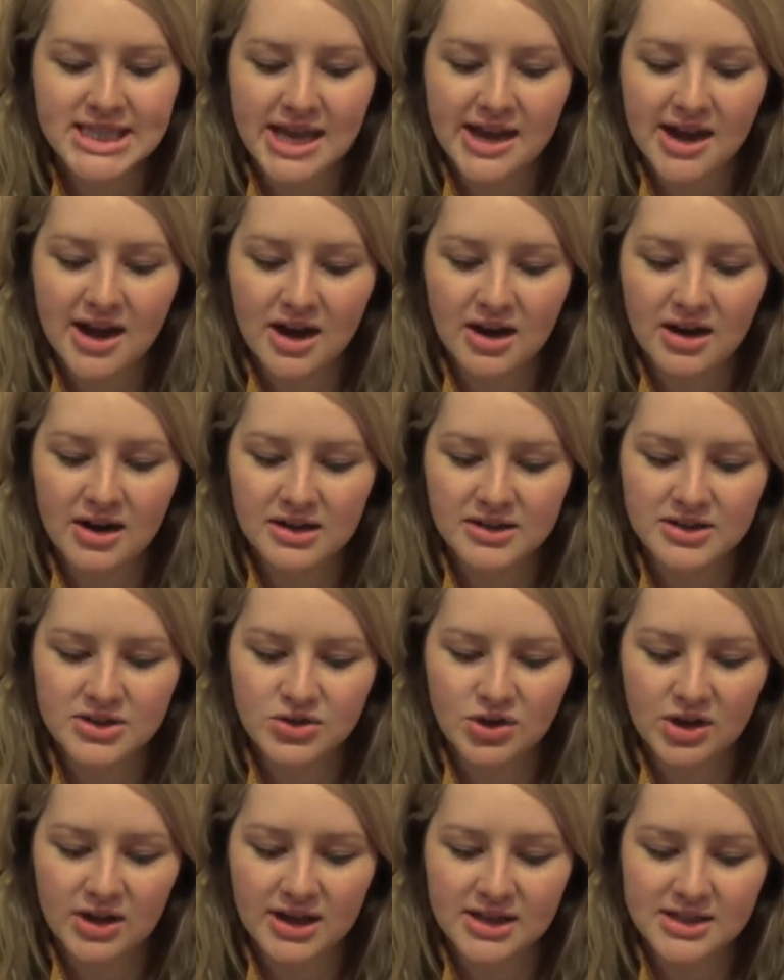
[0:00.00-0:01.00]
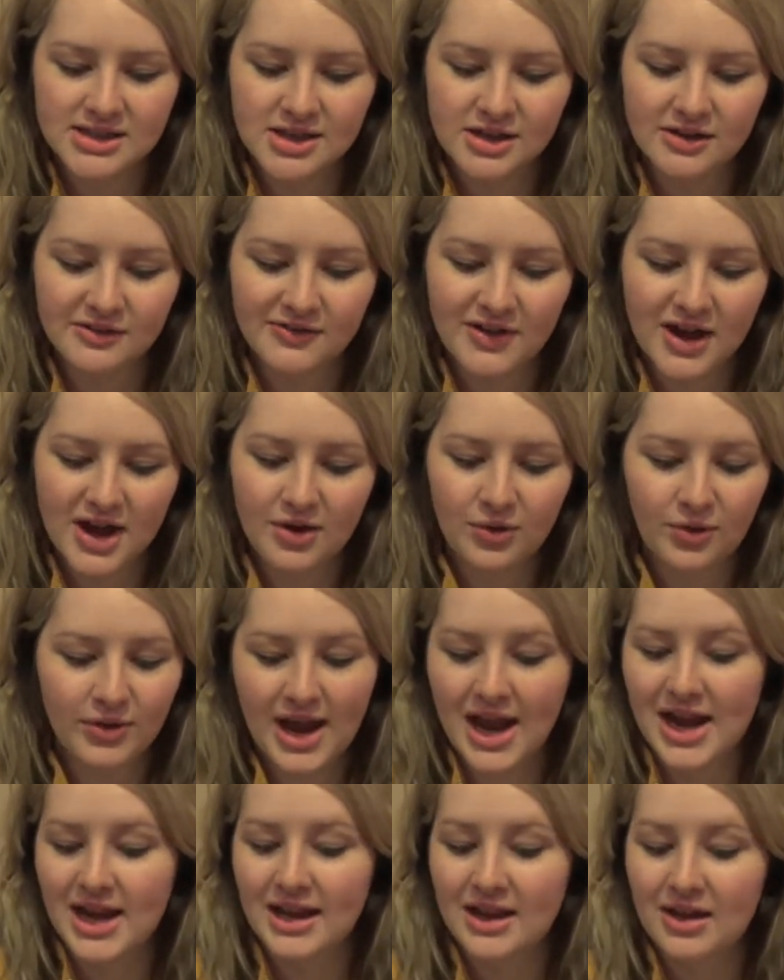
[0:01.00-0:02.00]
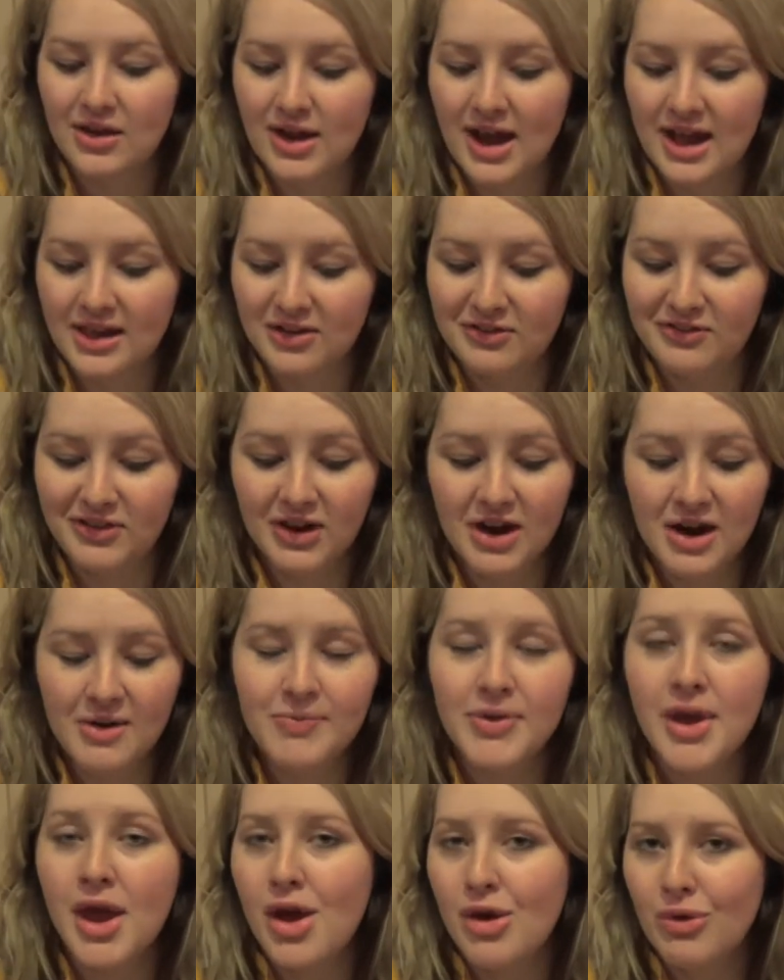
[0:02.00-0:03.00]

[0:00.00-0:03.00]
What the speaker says: They are Australian certified organic aloe vera,